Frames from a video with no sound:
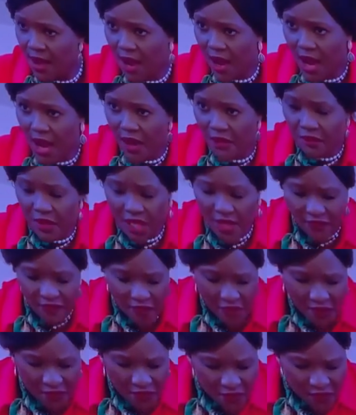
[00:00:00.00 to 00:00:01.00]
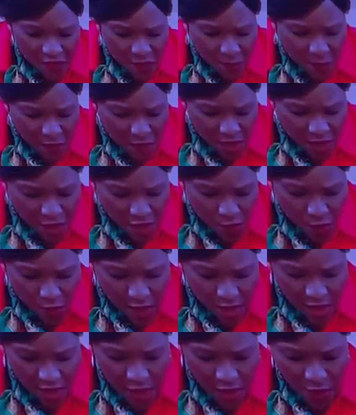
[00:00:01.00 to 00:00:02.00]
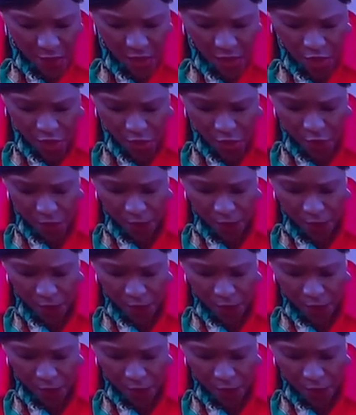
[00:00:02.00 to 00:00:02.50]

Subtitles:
are really very visible in the work that we do.